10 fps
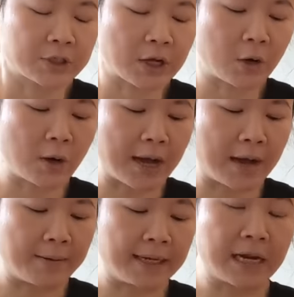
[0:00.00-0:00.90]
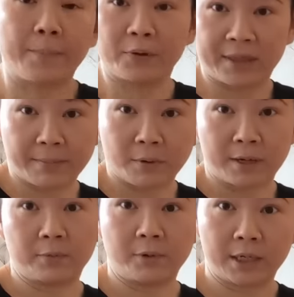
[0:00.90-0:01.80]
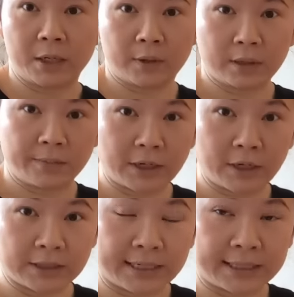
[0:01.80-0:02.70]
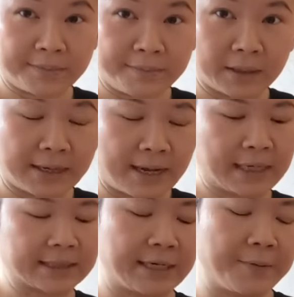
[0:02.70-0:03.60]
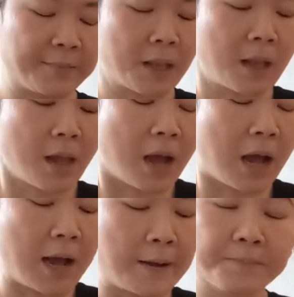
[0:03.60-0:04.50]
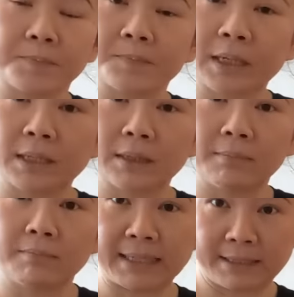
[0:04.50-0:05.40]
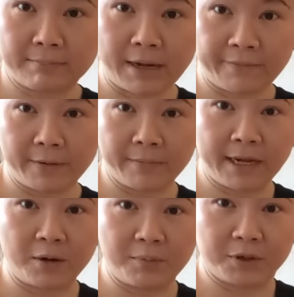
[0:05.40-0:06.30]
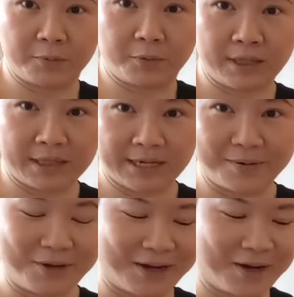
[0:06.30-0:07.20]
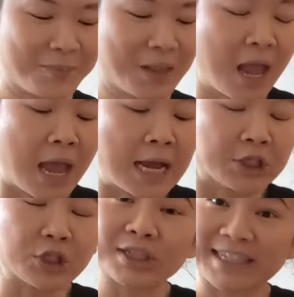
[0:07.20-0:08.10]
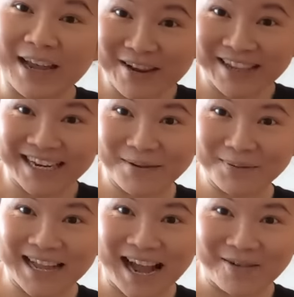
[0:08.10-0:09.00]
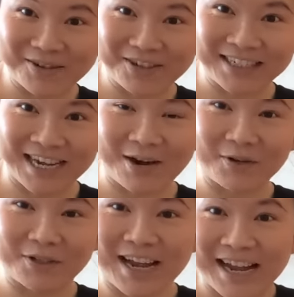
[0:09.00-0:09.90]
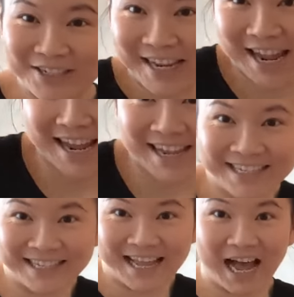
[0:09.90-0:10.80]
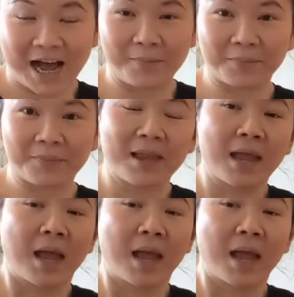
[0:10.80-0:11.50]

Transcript: So, uh, and I'll put them away really quick because there's a milk and eggs in it. Um, my, my family helped me to put this up here. So seven tips that I want to share with you guys today is that um,